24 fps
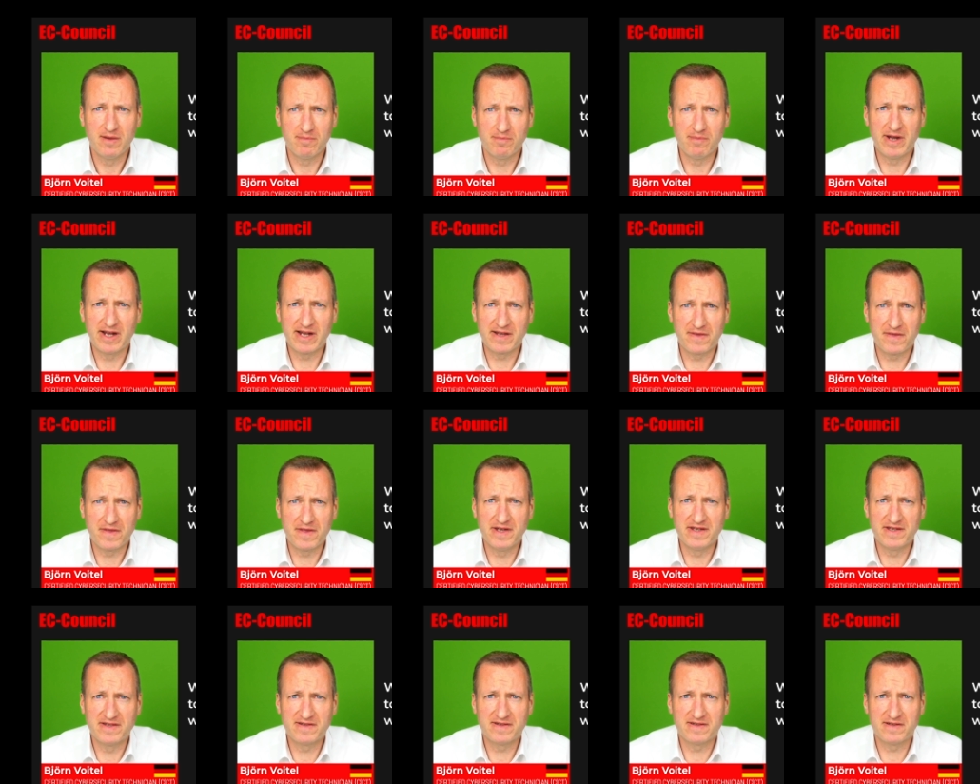make
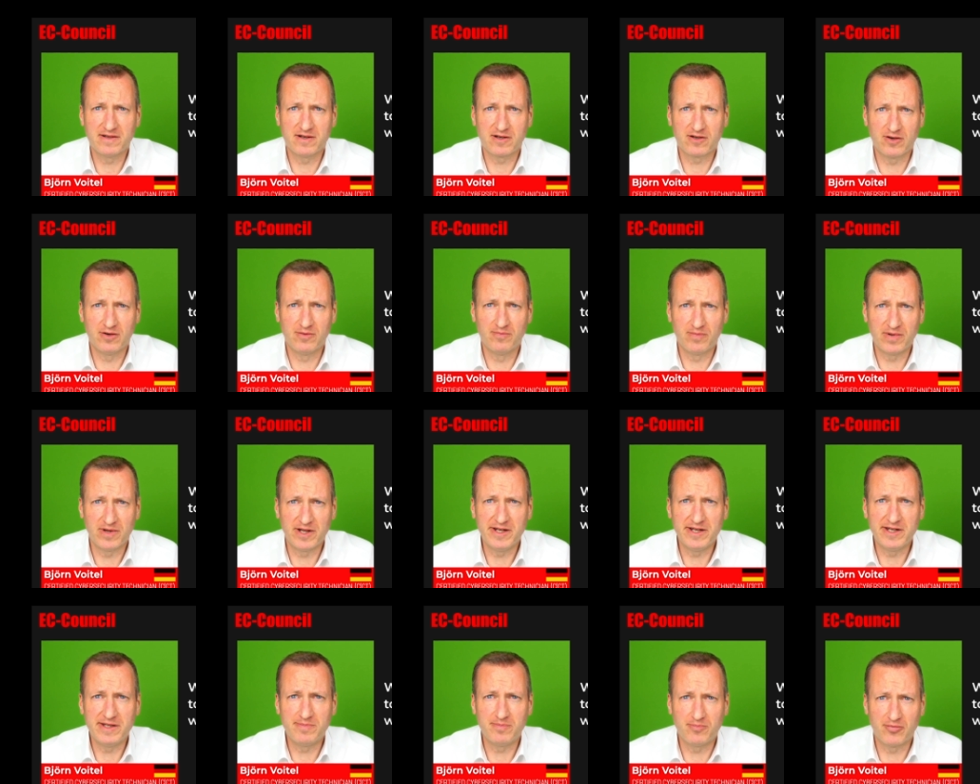this a
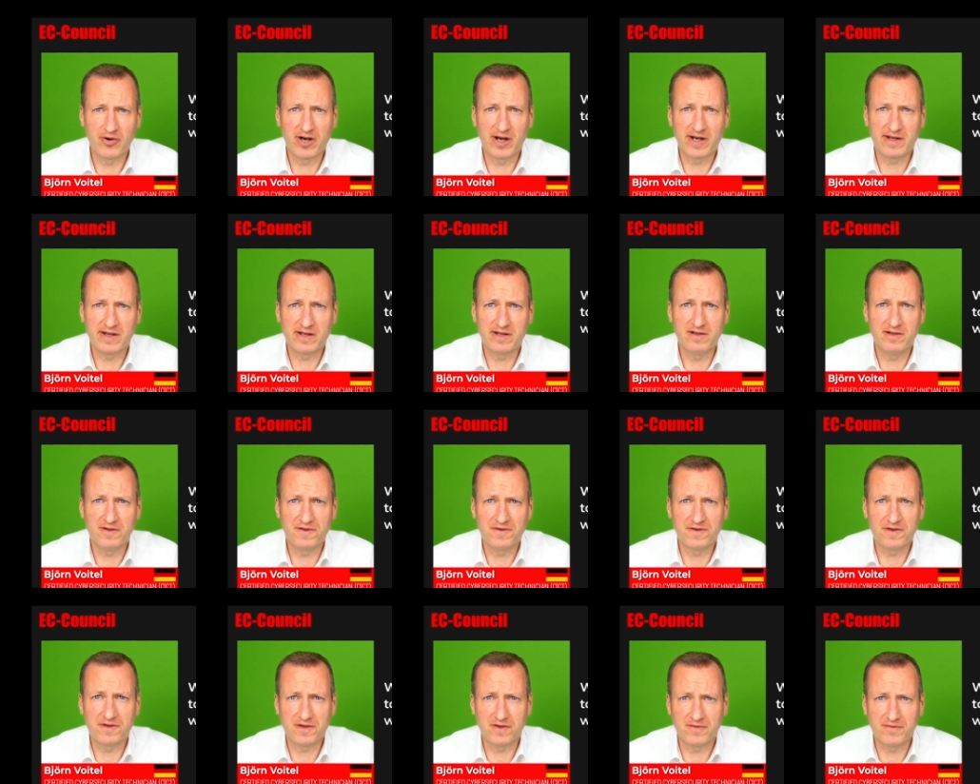complete practical
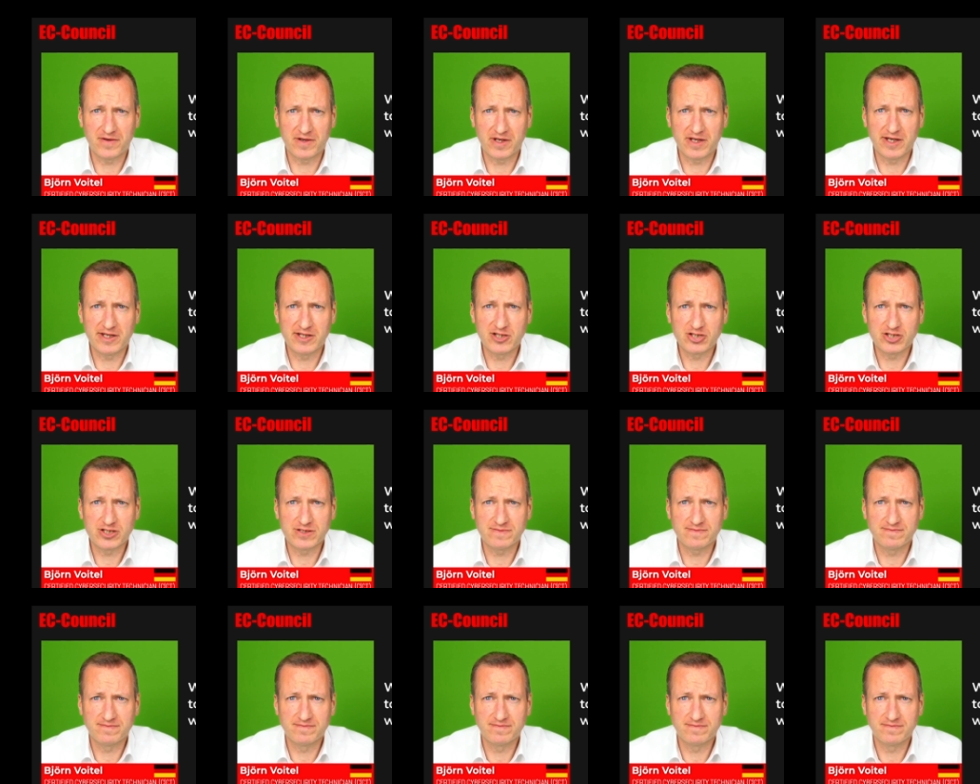certification.
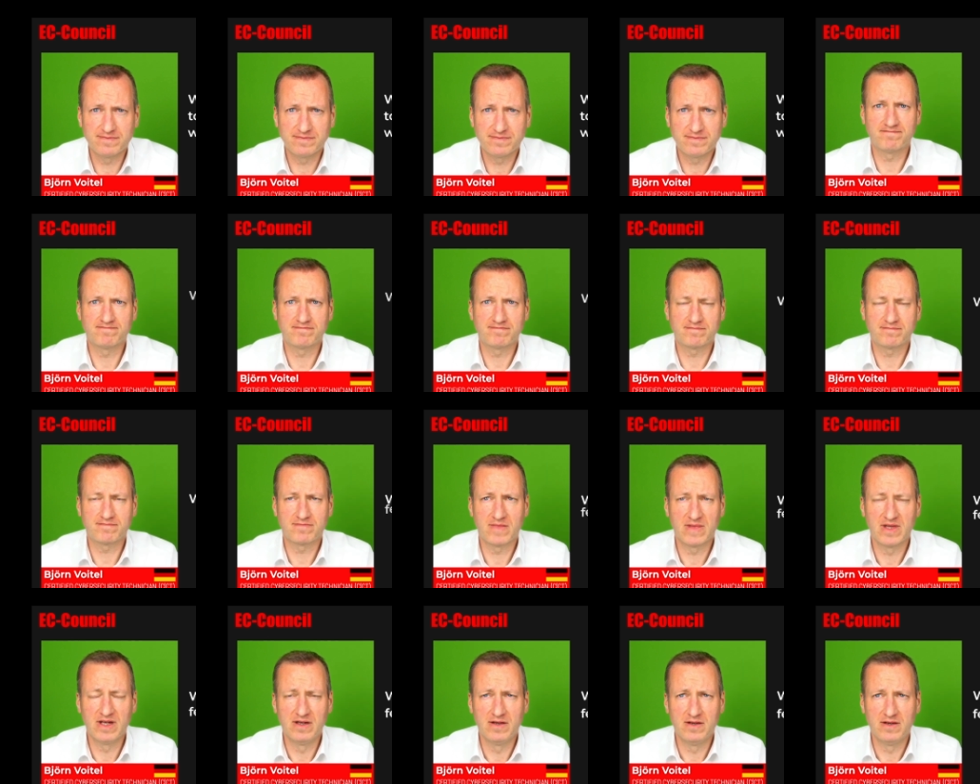
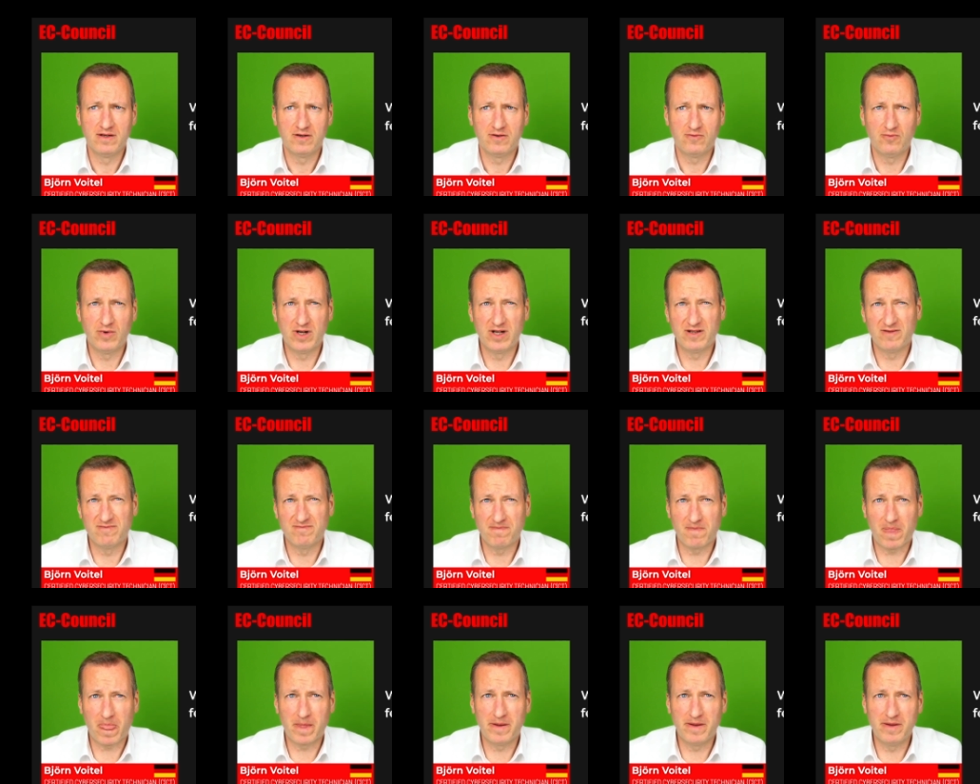Well,
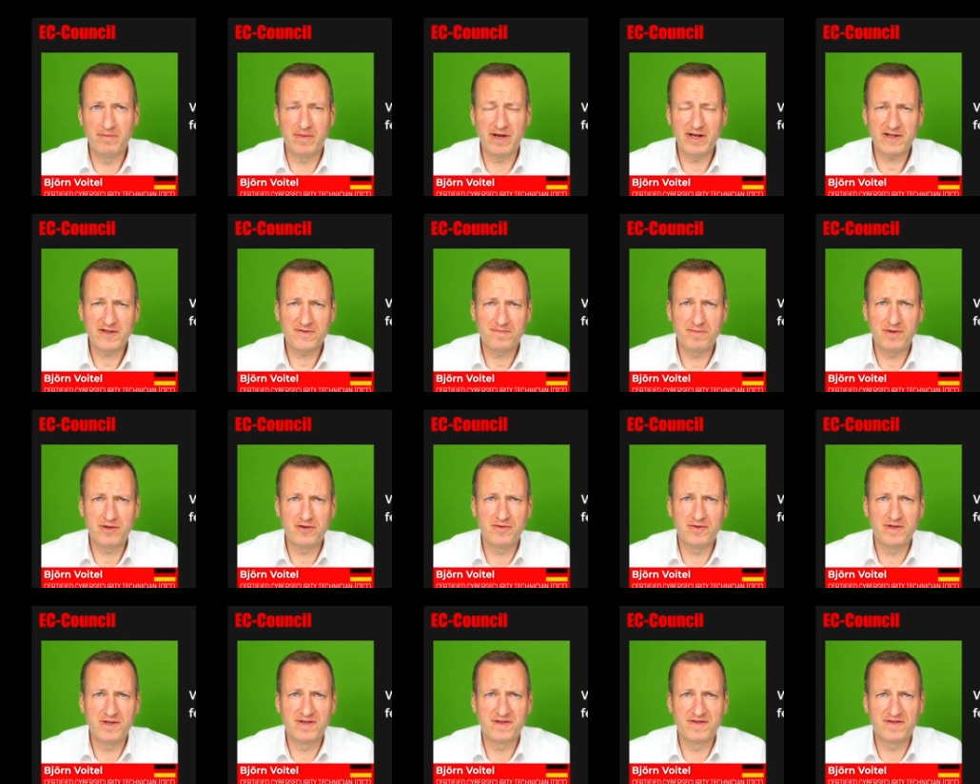in my
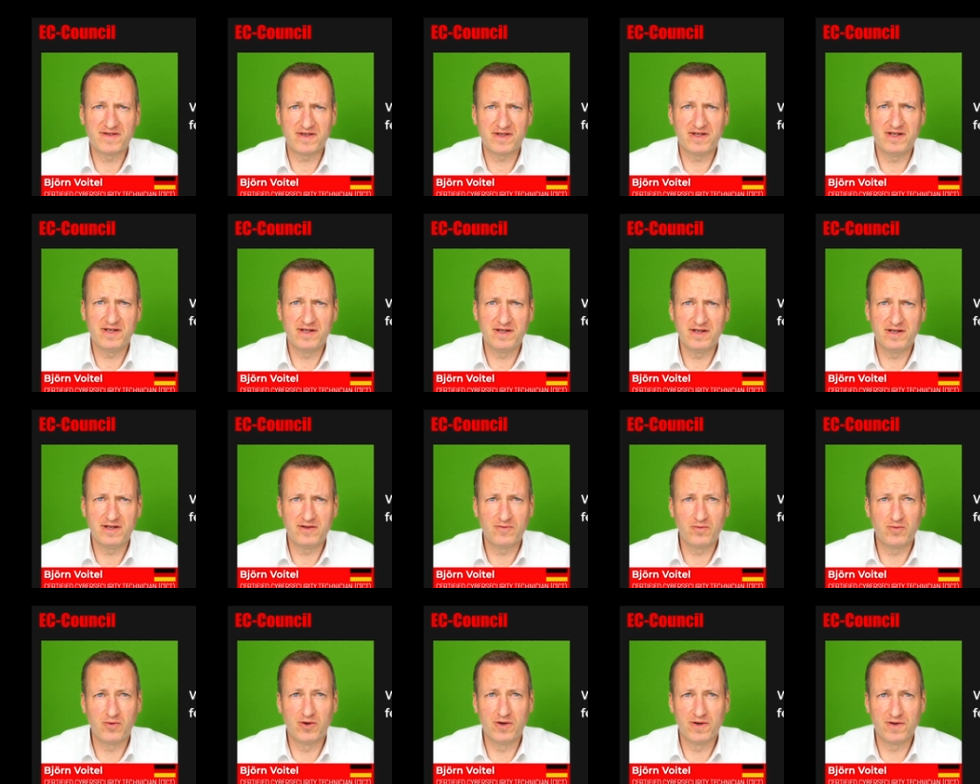experience,
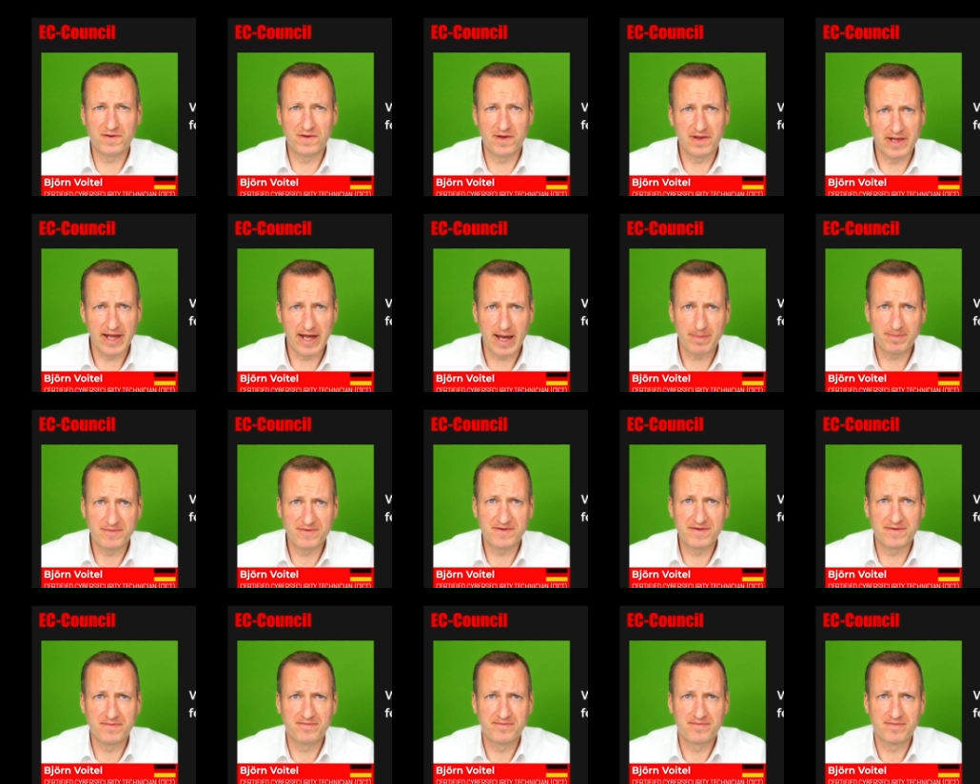it was the
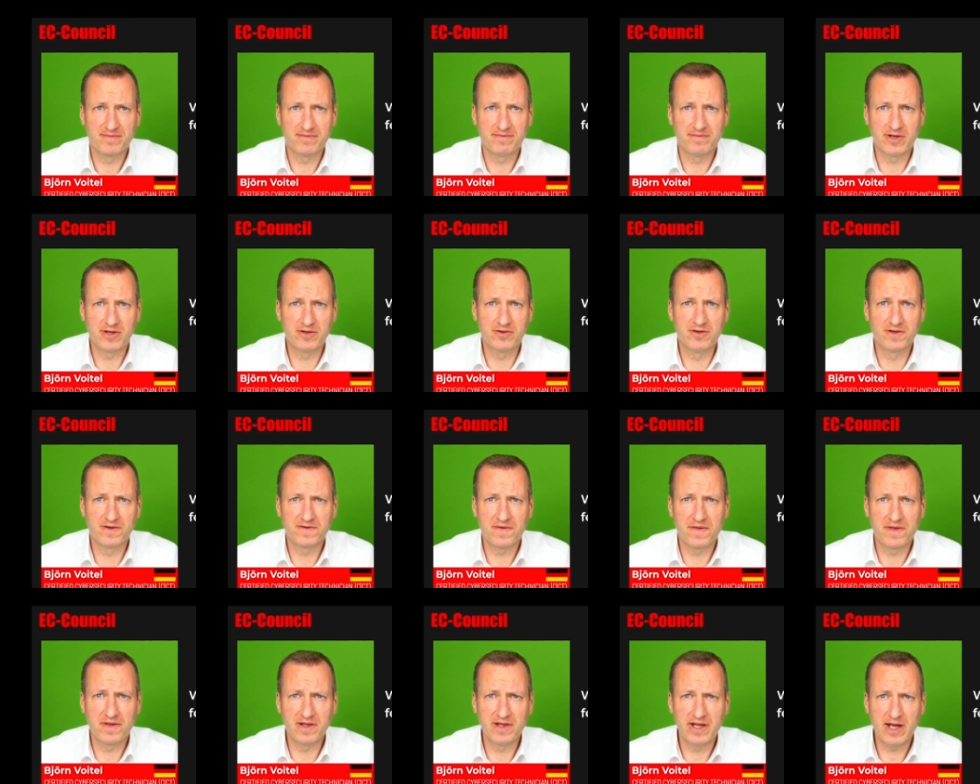labs because
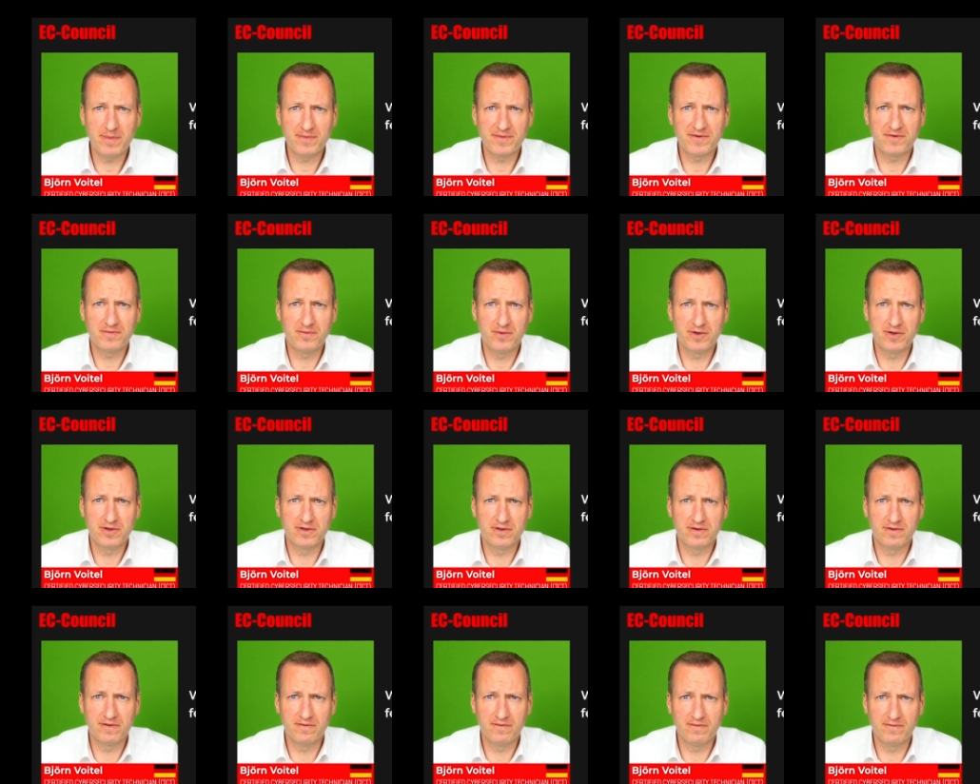the labs
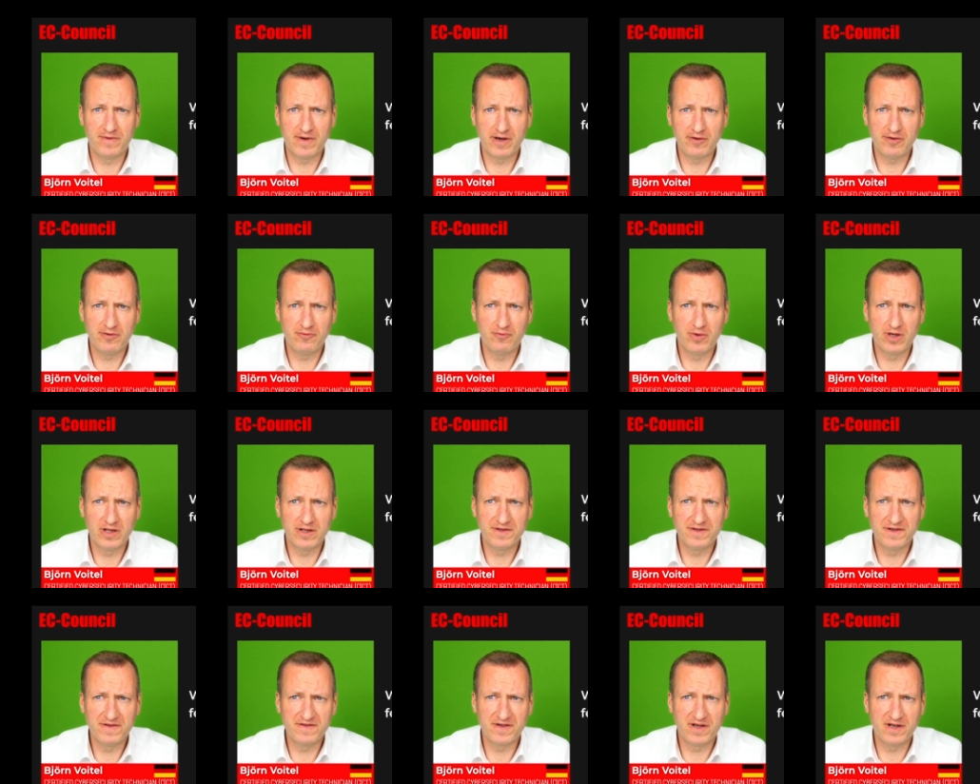were very well
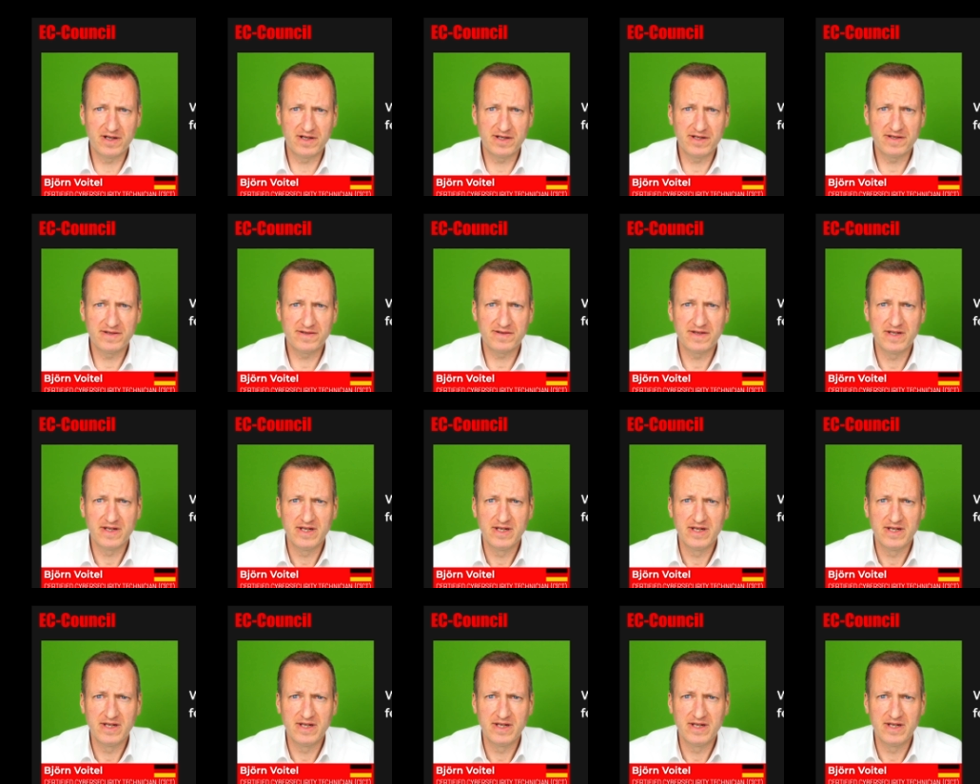designed.